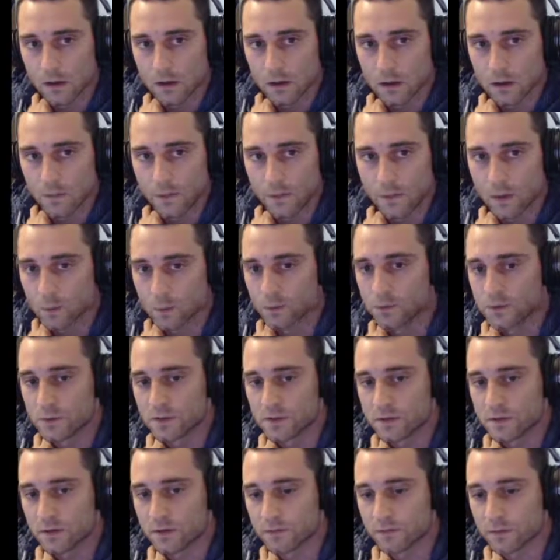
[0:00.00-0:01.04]
They will do
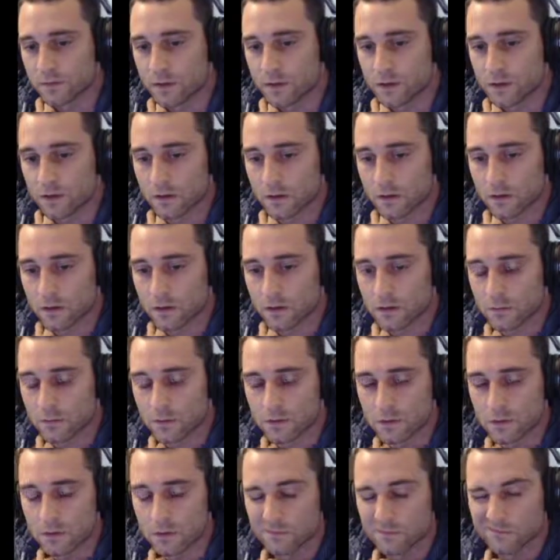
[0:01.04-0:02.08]
stuff like, here,
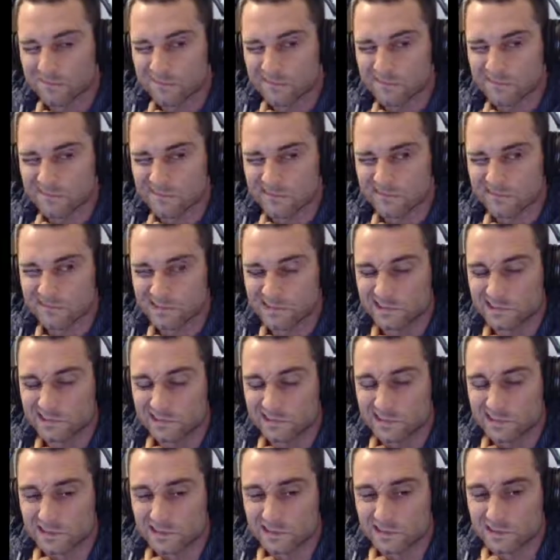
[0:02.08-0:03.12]
I
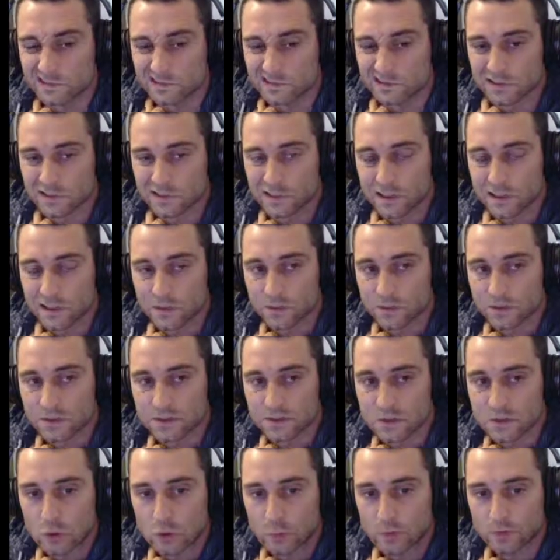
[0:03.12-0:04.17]
think I want to
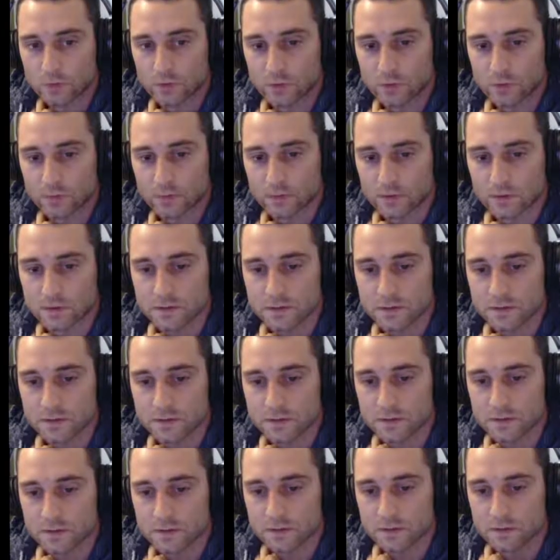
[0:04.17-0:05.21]
just open rip this.
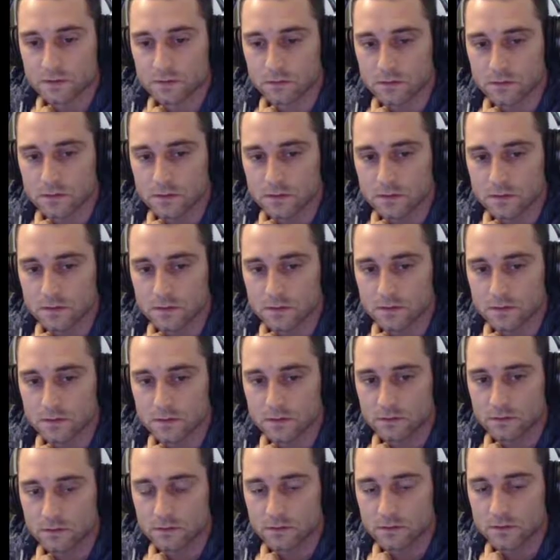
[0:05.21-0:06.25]
This is
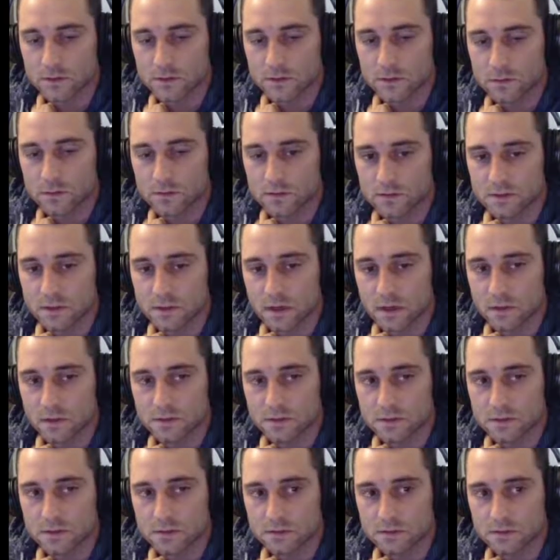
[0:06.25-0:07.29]
the 2
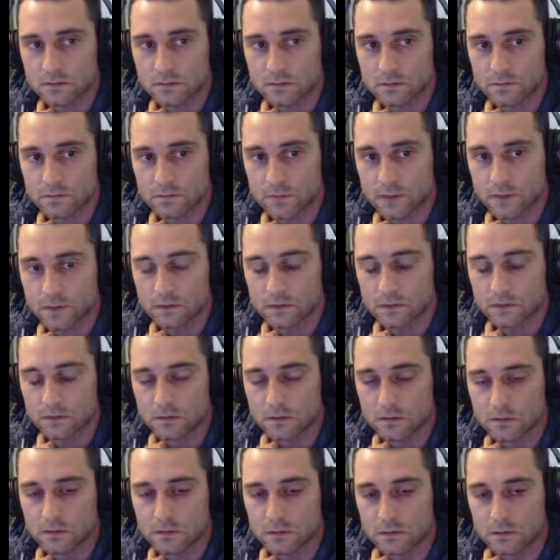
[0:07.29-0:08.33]
sucks, but
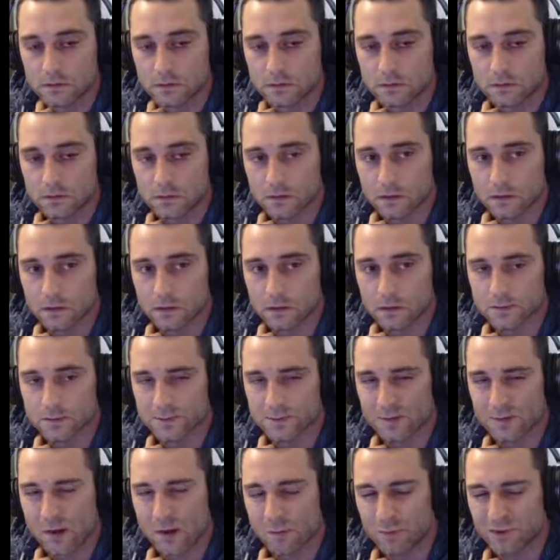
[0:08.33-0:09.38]
he's
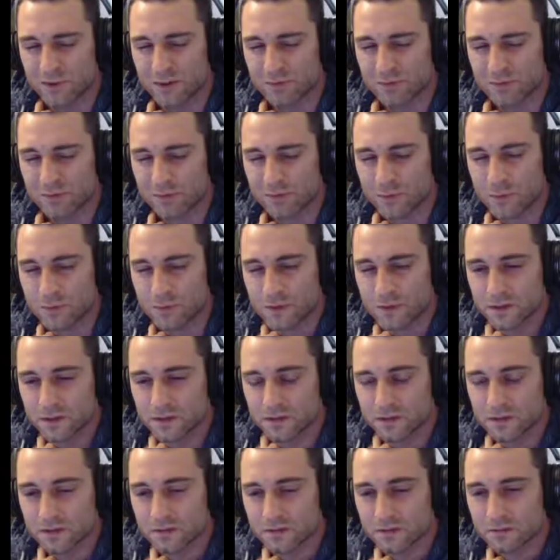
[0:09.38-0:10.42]
probably
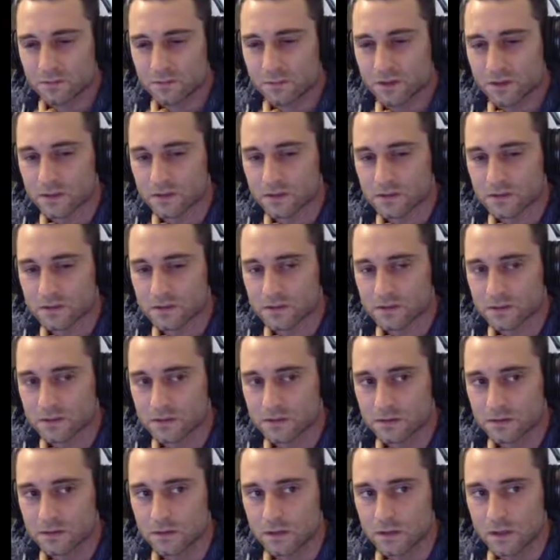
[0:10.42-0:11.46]
overfolding, but
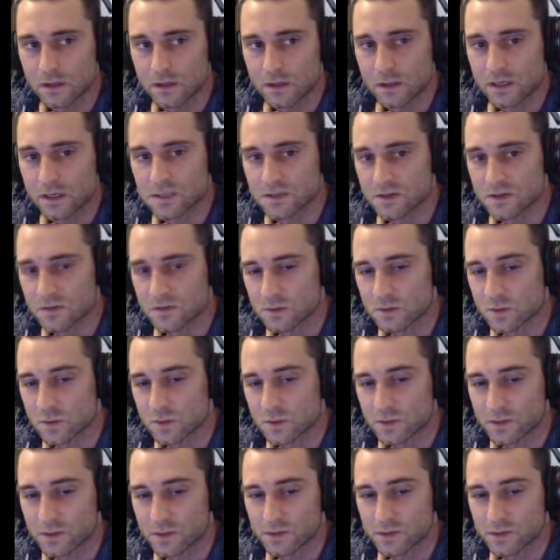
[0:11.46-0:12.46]
he's also the worst player at